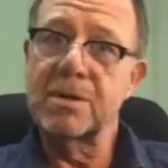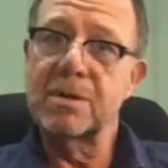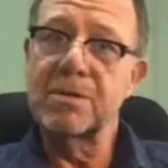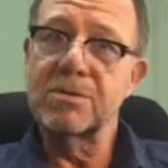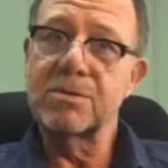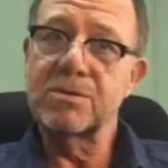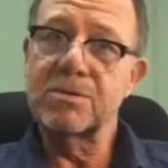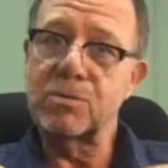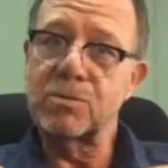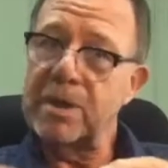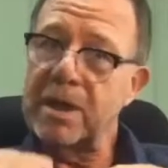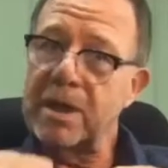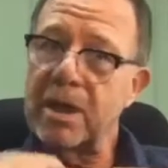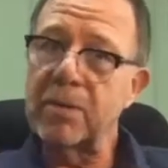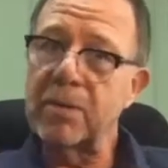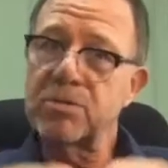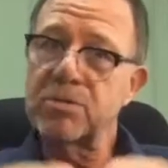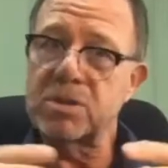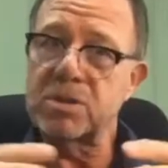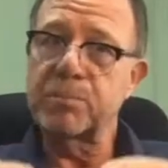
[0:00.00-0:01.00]
So they help
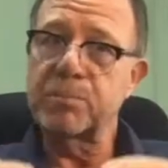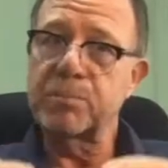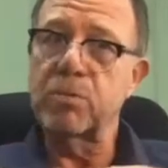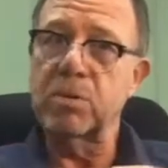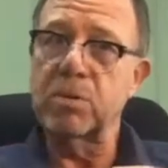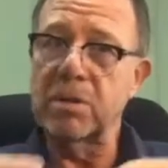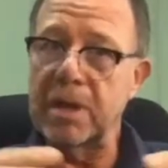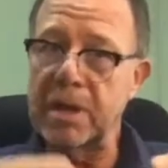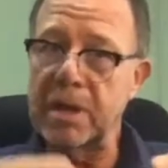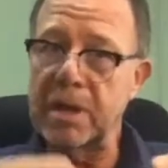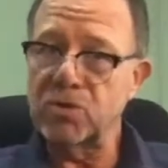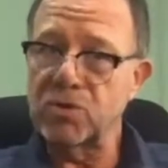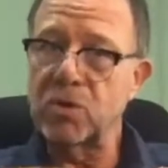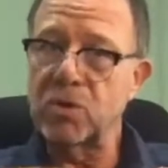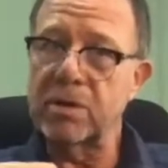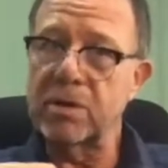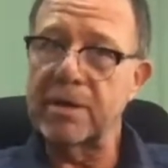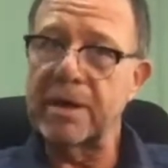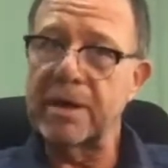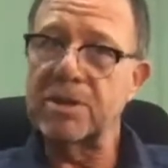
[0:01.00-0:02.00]
support large
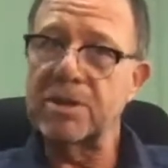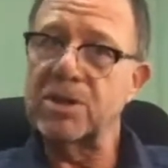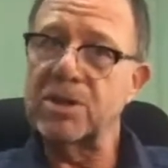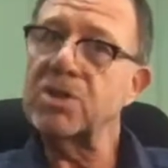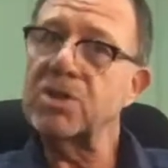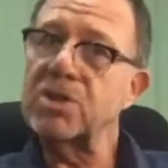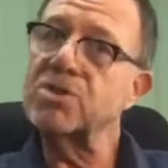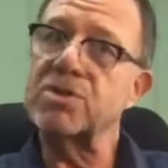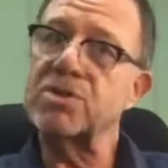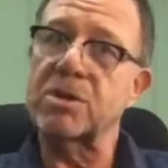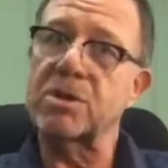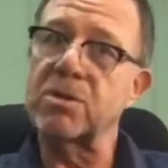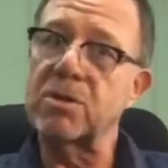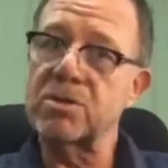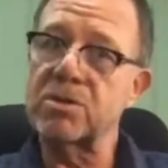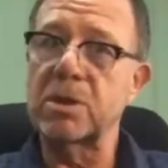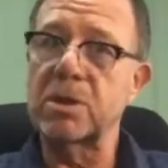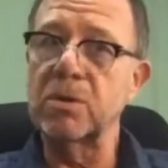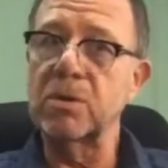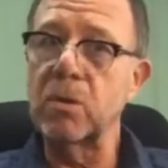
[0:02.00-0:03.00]
organizations across the
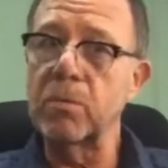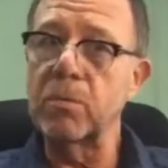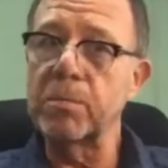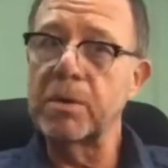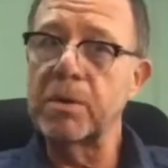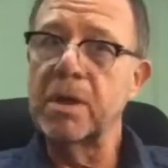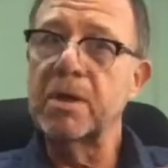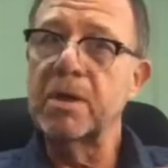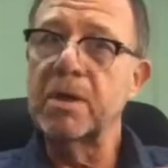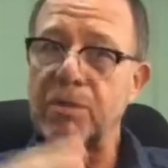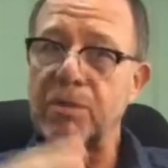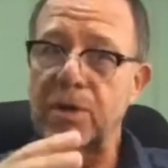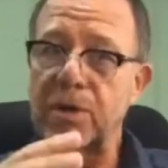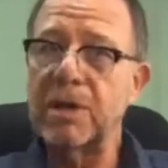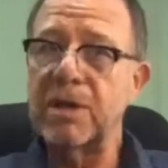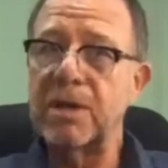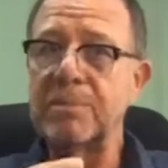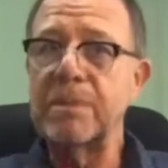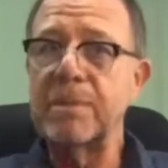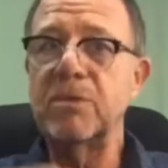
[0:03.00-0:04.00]
globe to get
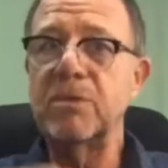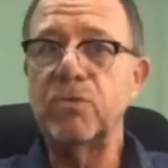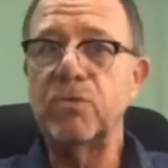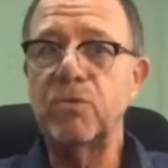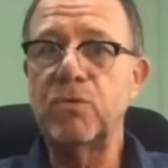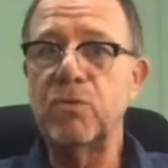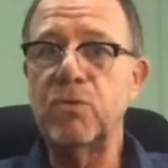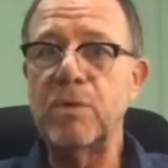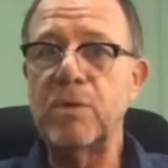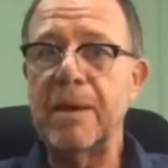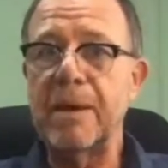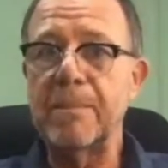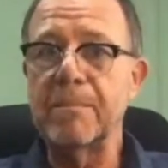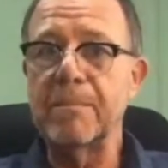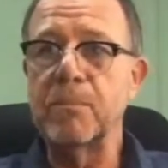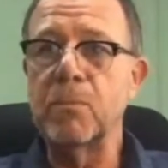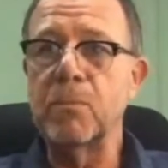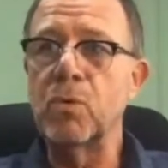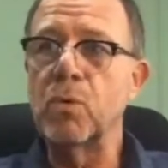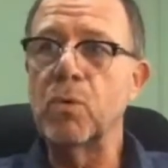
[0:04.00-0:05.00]
them into that
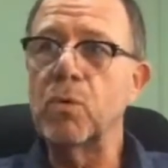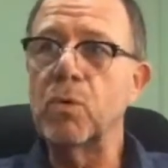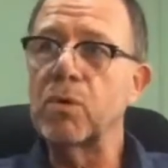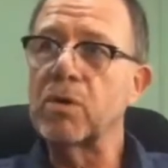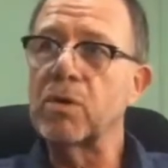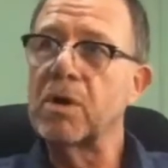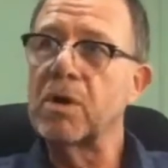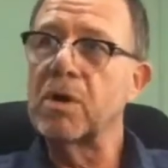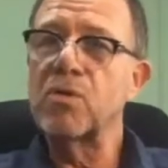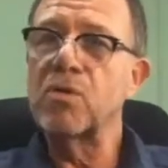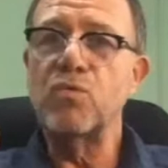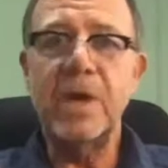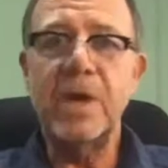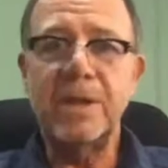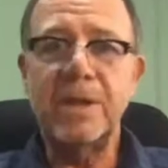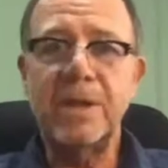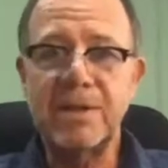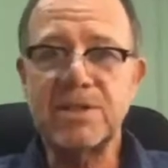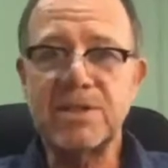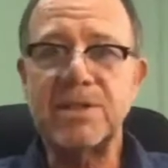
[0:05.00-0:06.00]
more
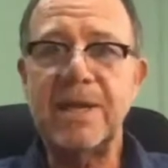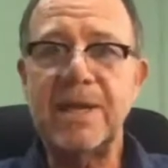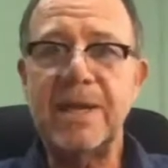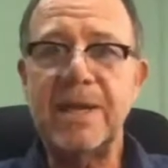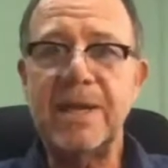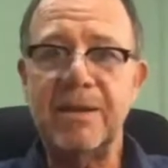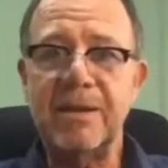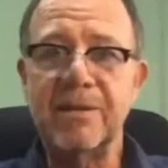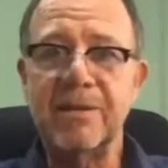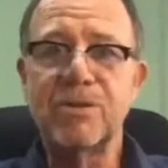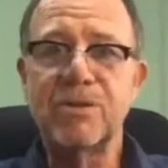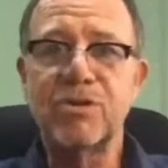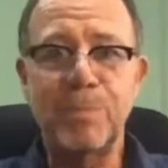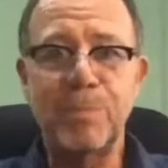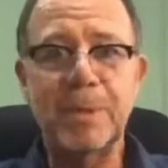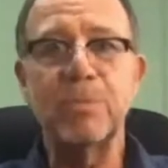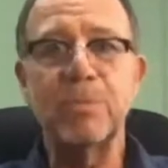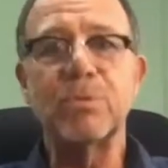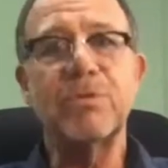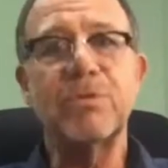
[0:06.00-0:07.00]
ready state to be
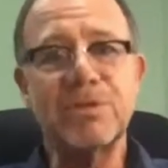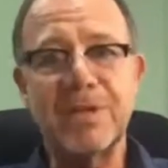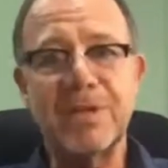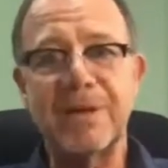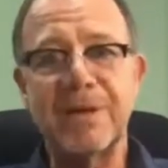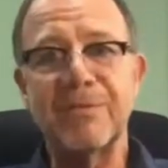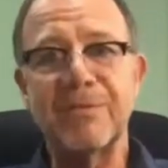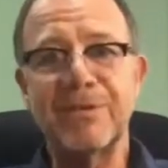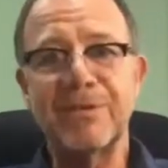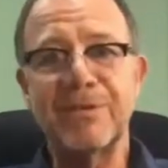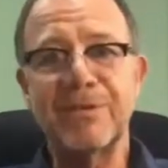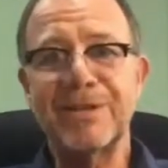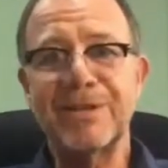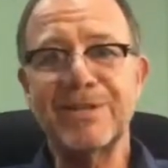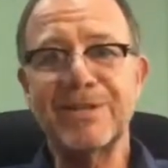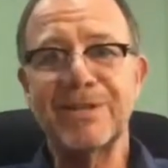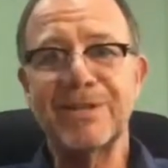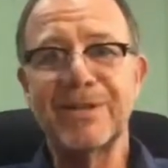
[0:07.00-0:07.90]
able to servitize.